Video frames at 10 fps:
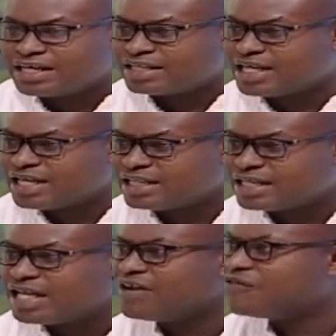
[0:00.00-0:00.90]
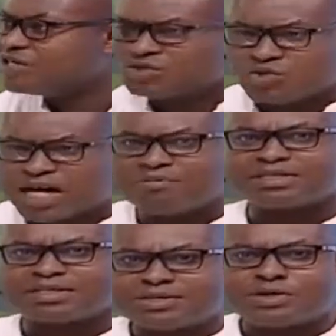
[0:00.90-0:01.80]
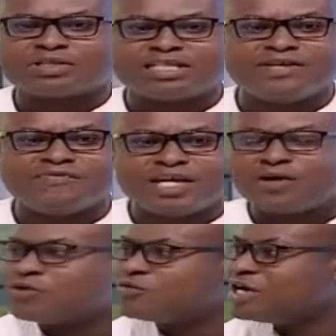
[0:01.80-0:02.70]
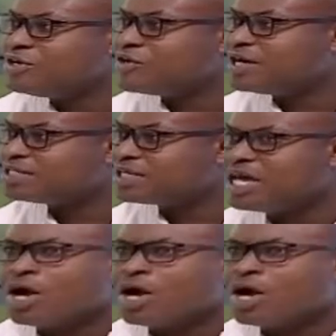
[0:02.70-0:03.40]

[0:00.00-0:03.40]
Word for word: the, the leverage to come and sit on TV, on radio, and say,